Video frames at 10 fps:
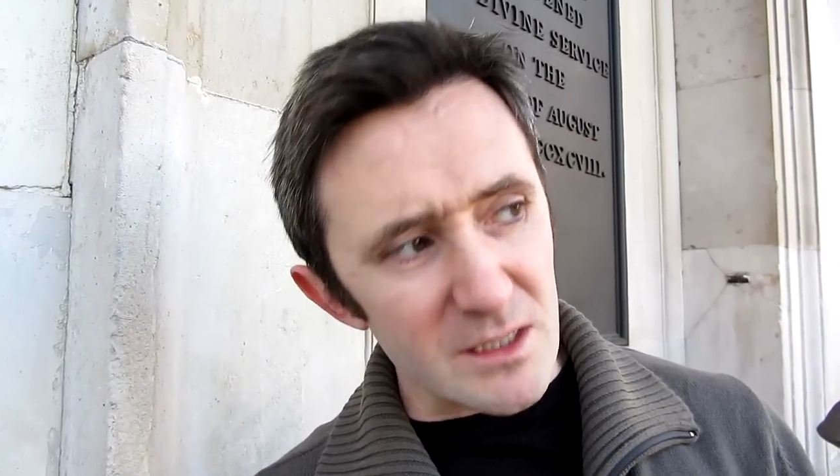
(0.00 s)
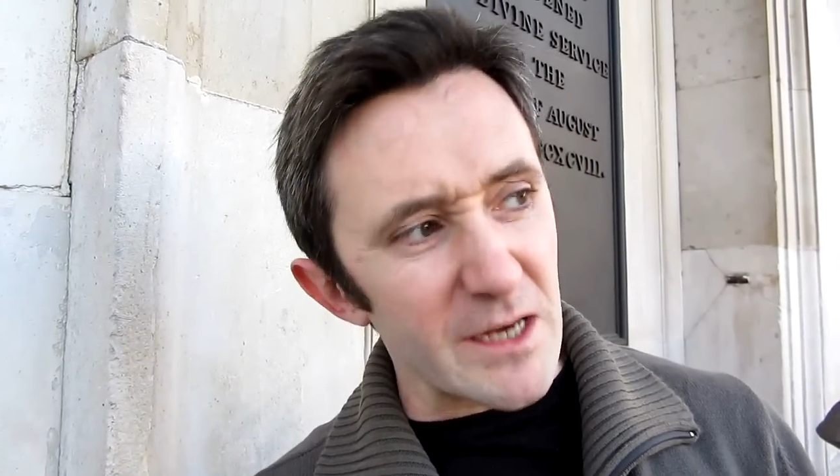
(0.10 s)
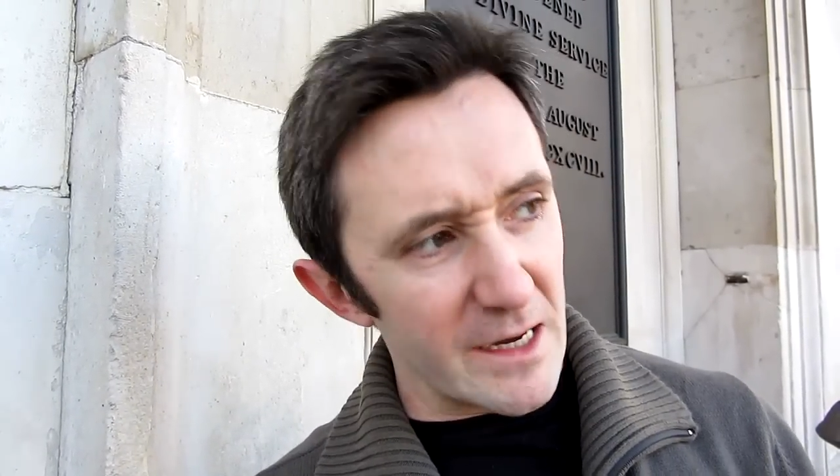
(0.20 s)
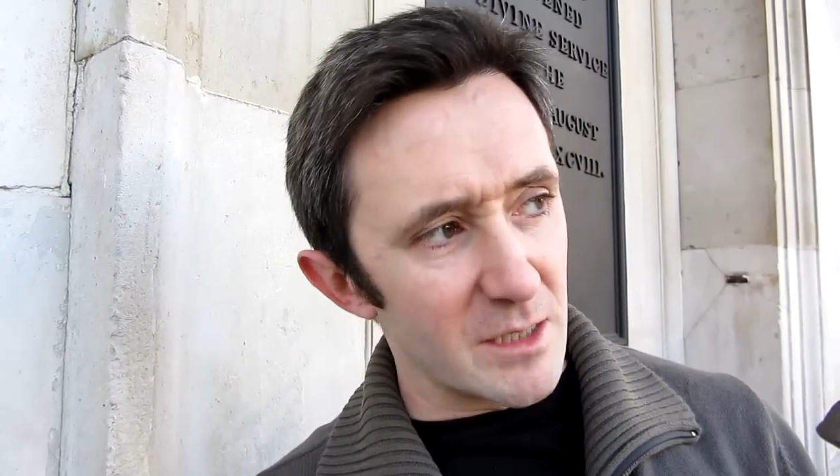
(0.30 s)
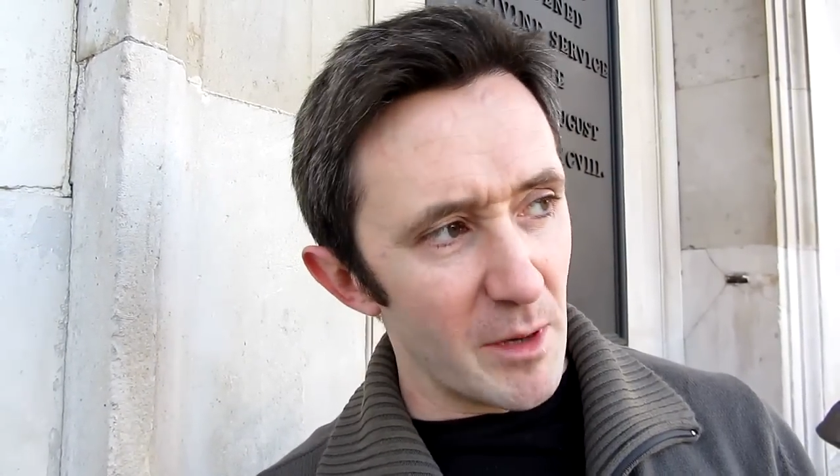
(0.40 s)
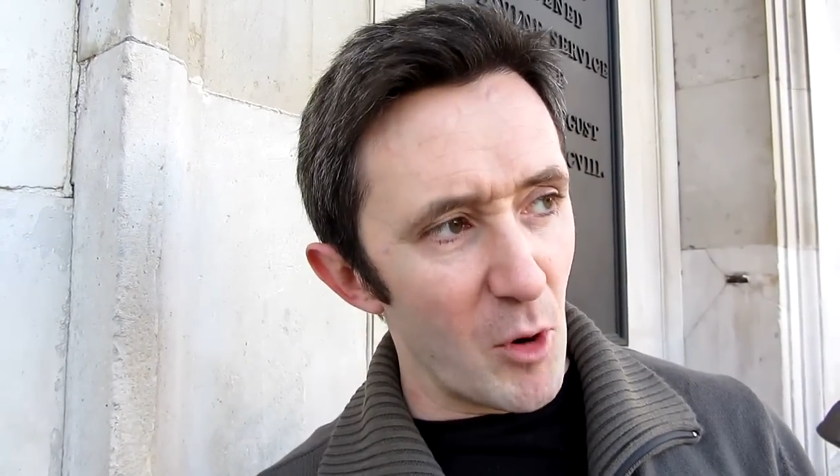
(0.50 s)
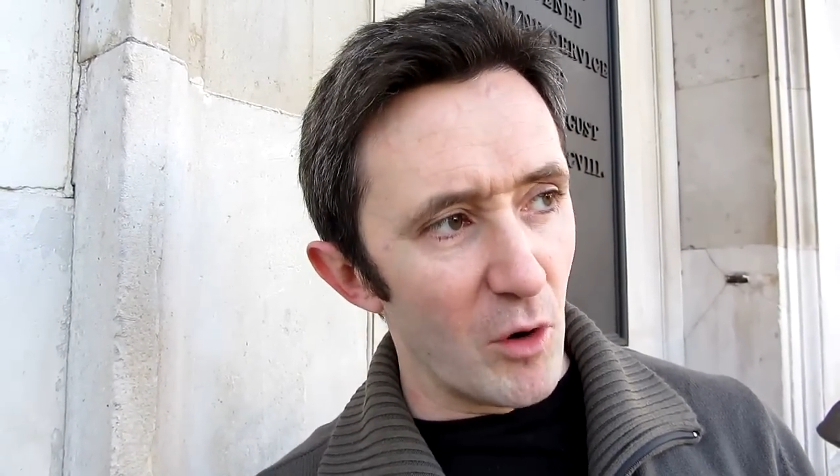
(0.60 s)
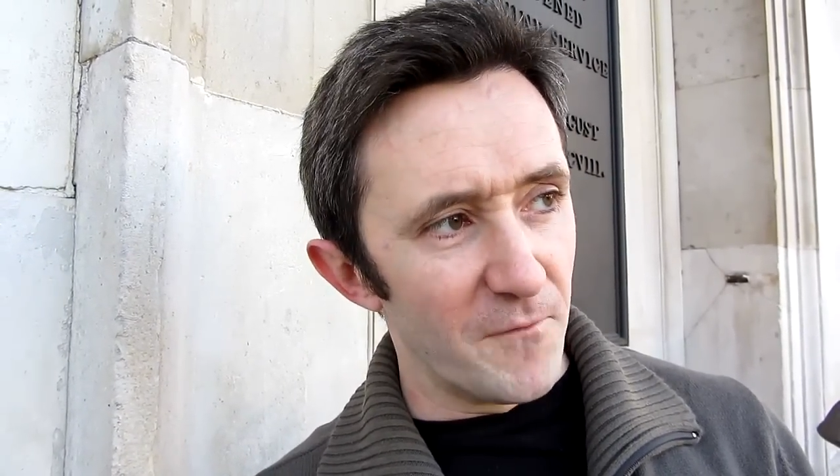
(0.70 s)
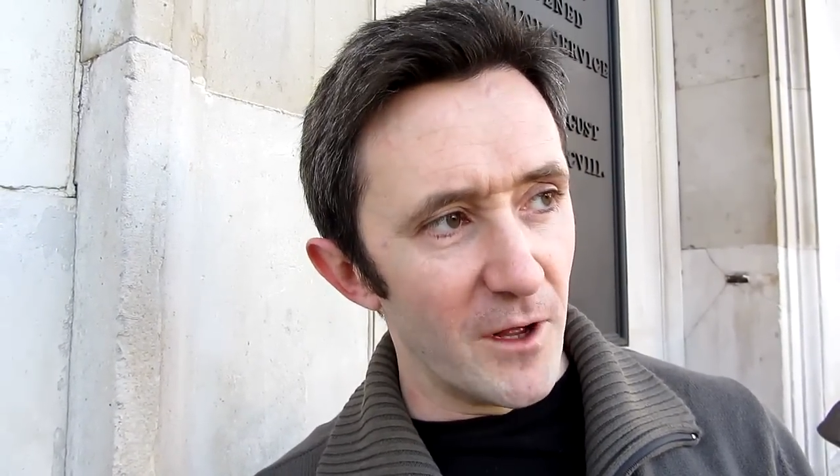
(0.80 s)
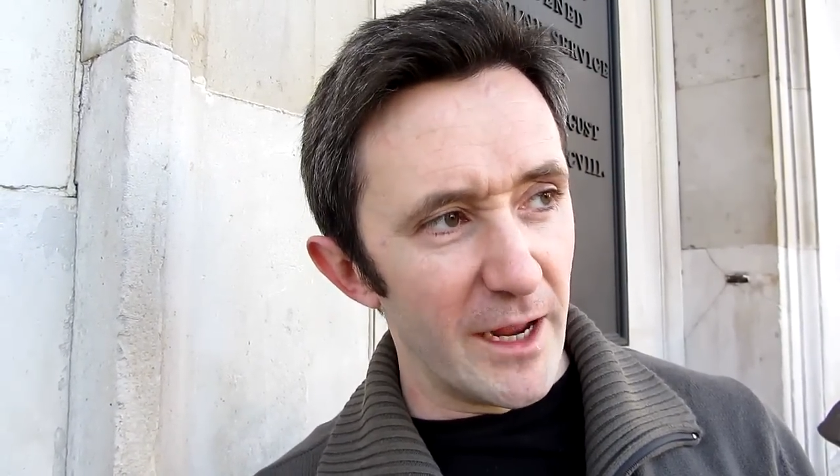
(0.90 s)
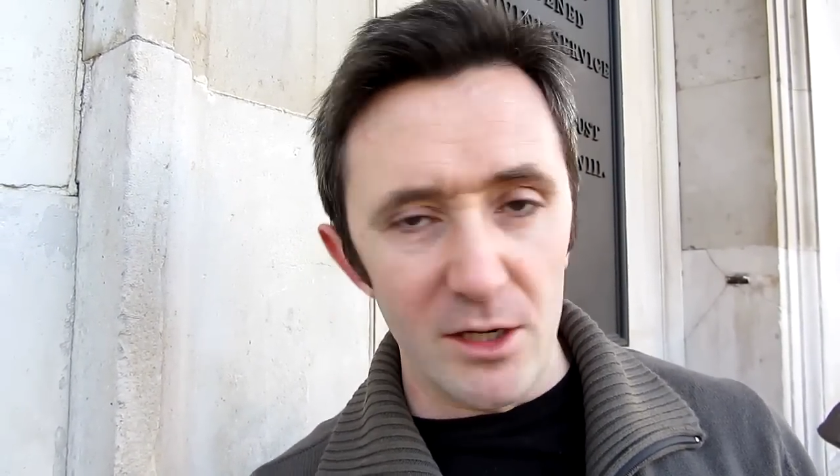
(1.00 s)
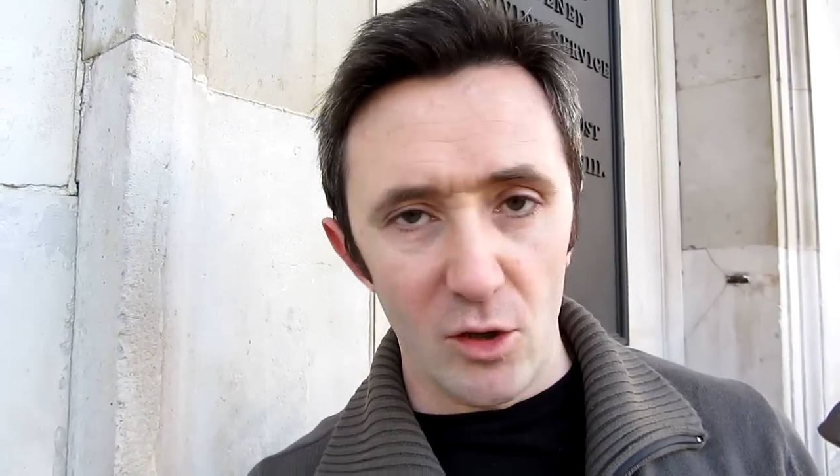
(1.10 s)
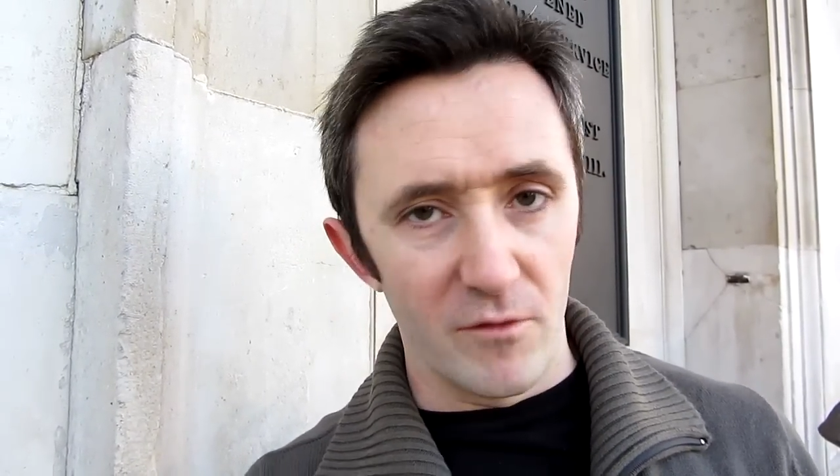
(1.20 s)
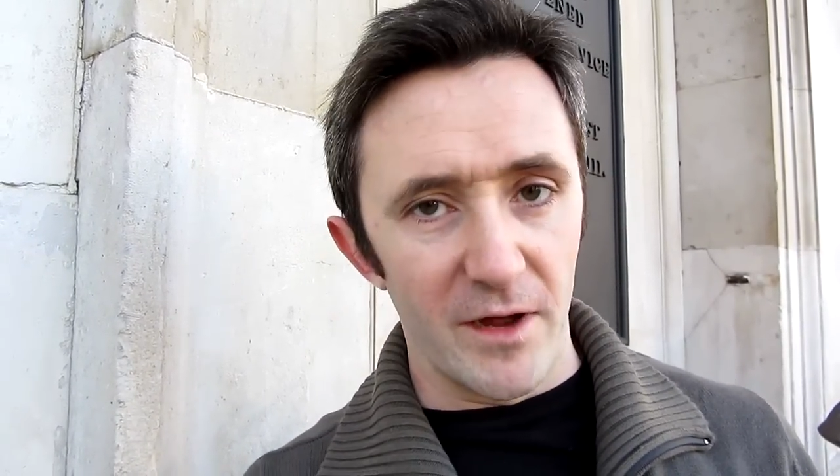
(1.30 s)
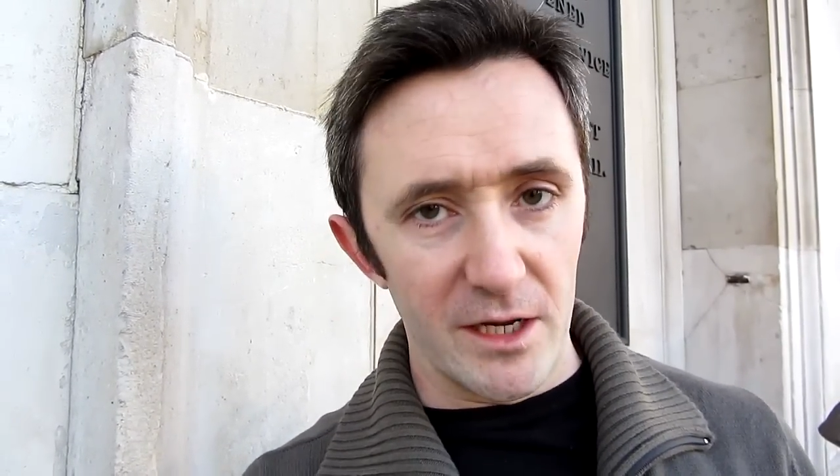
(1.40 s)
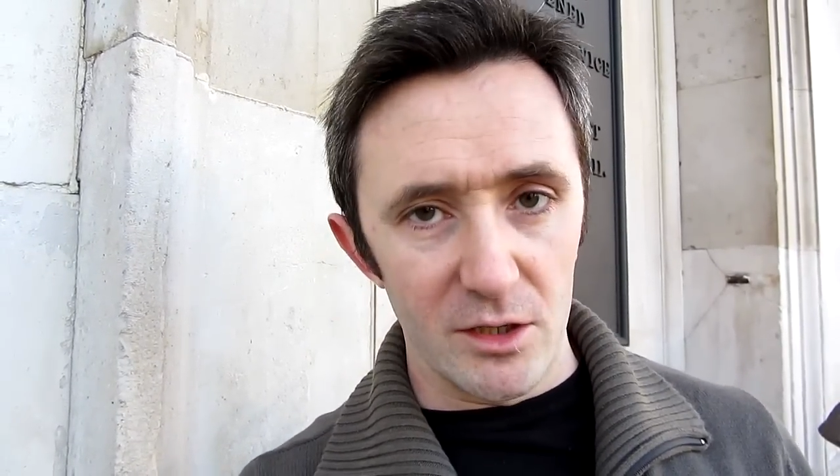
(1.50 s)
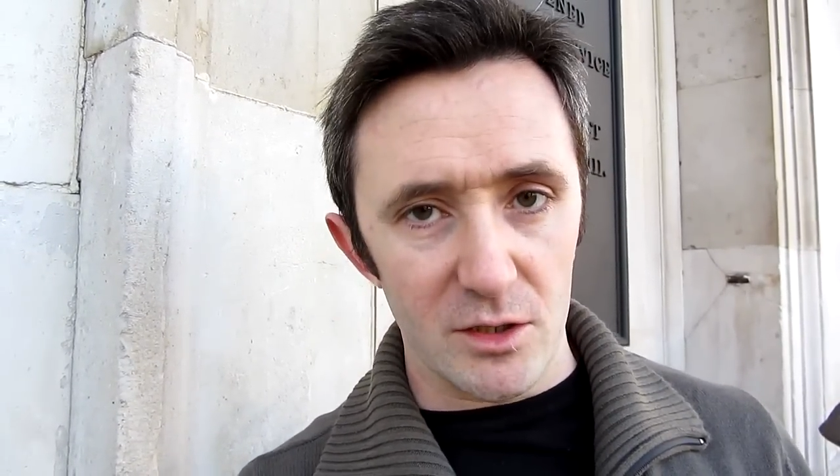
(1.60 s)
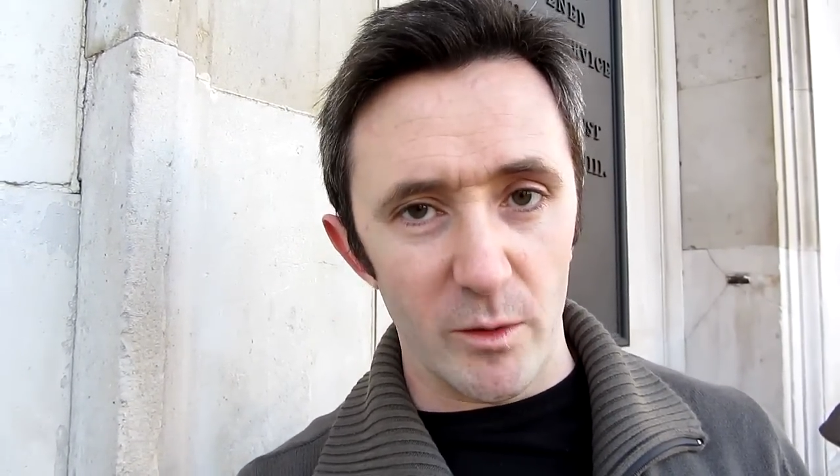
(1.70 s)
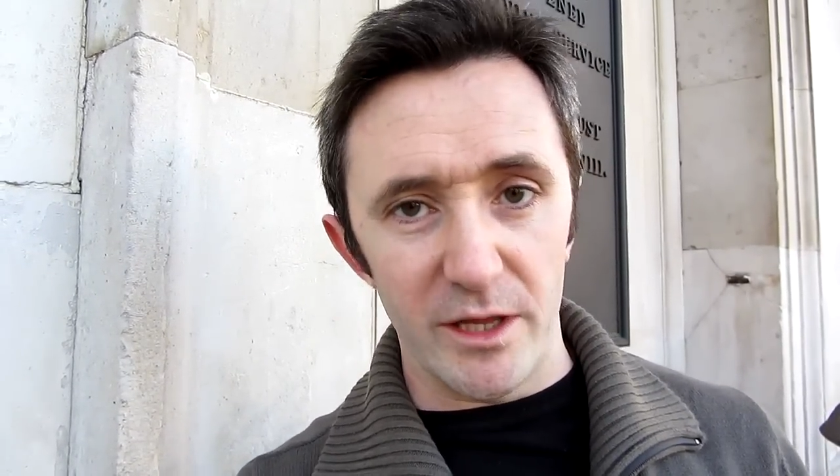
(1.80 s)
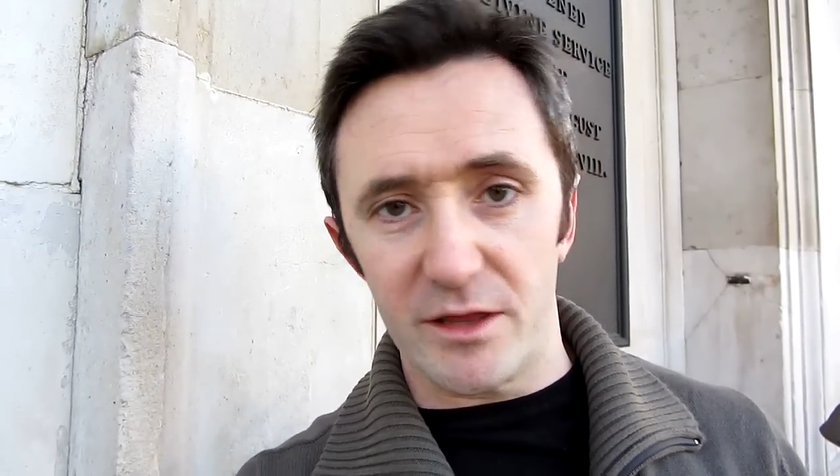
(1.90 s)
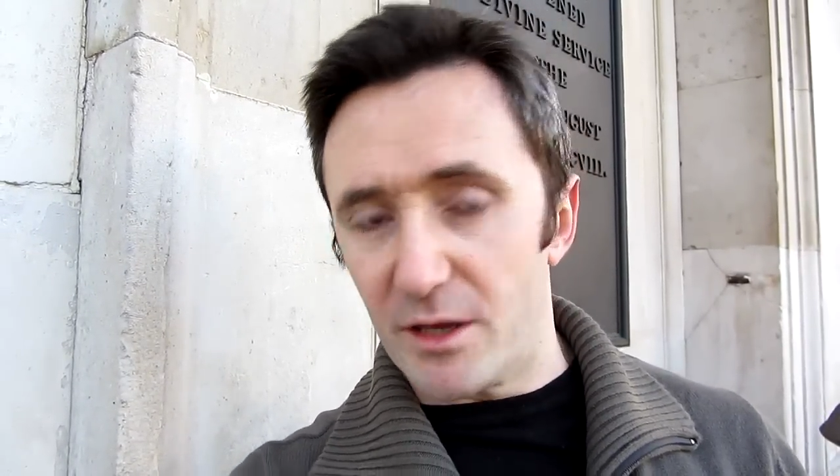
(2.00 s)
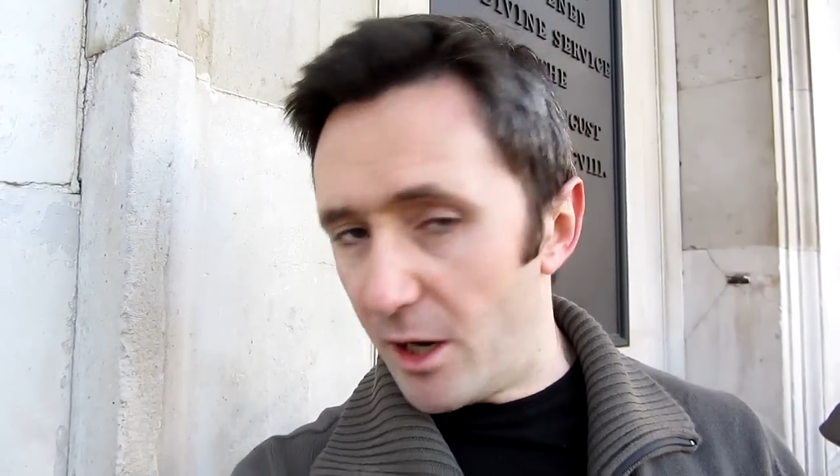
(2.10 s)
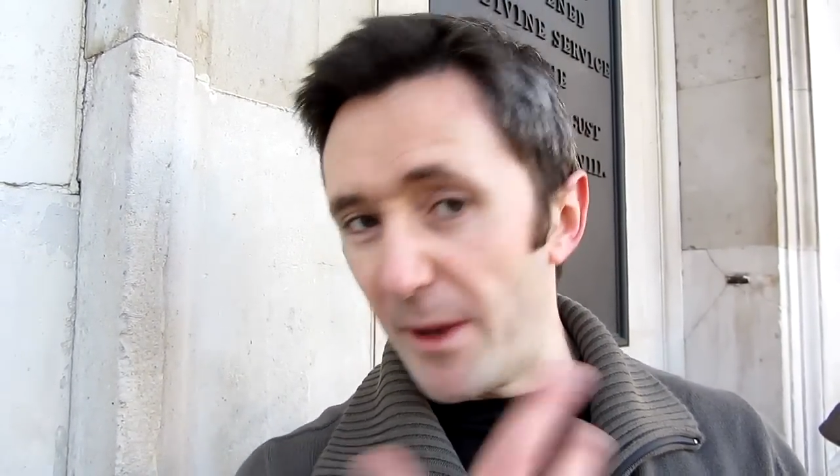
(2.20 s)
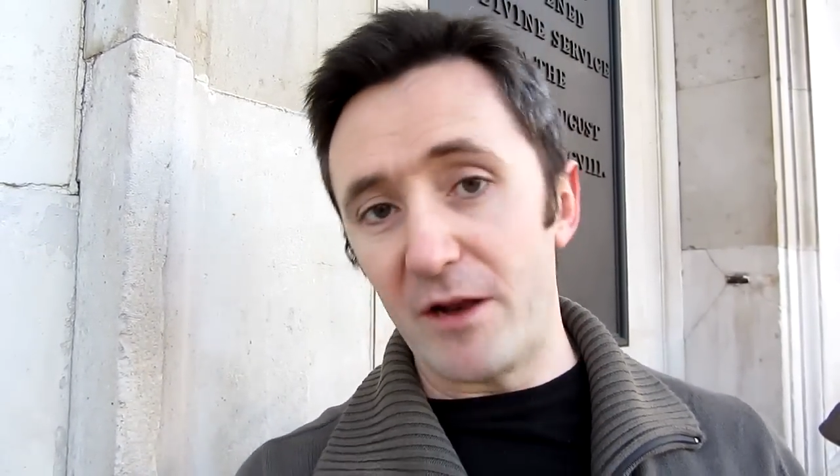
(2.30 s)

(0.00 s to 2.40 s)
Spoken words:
Tends to be more for indoor venues with,